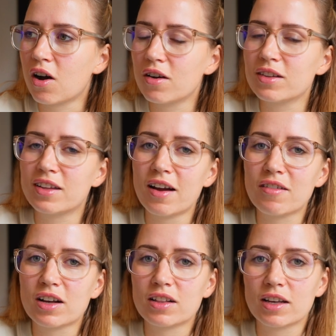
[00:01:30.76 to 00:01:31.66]
And they
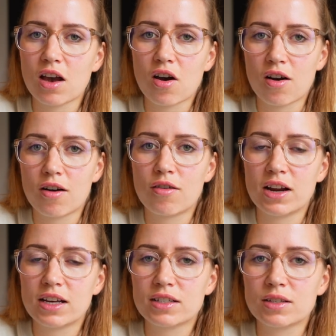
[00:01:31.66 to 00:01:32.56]
have like a car
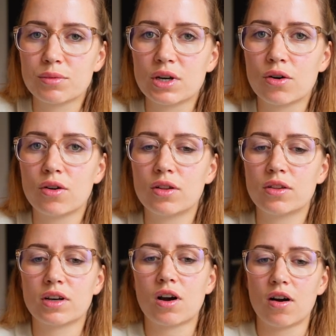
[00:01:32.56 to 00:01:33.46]
race. We call
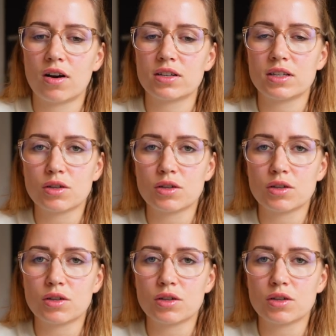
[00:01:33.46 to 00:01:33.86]
the cars,